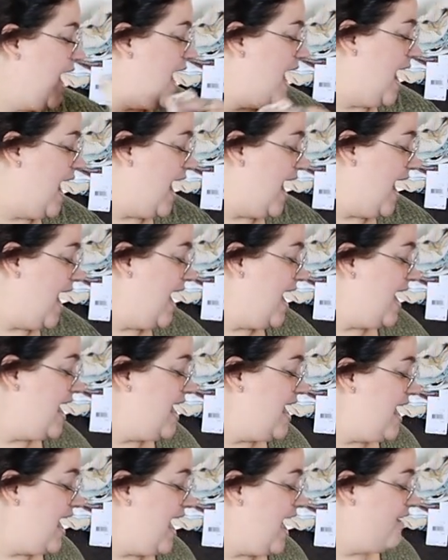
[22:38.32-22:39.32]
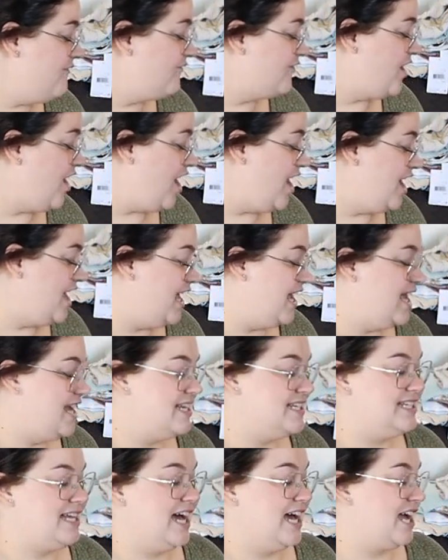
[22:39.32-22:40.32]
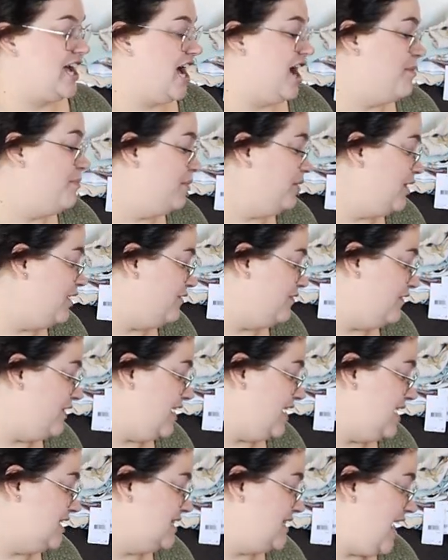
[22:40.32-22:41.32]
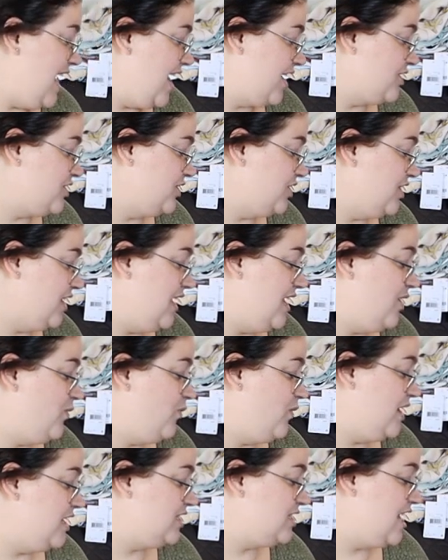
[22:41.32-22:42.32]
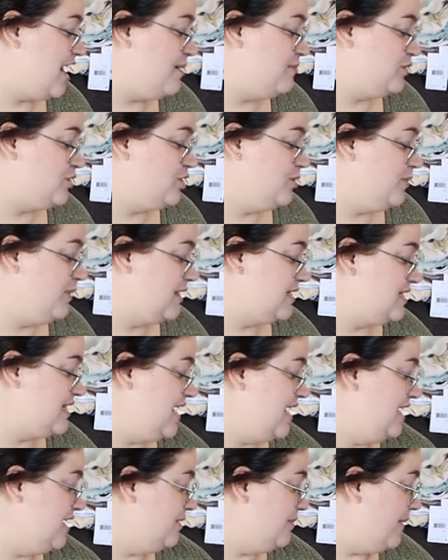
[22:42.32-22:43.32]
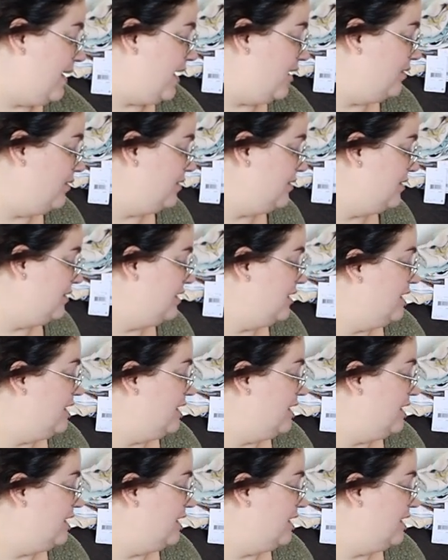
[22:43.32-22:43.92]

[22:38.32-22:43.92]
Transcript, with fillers: I have gotten a couple of these actually, which I'm super excited about.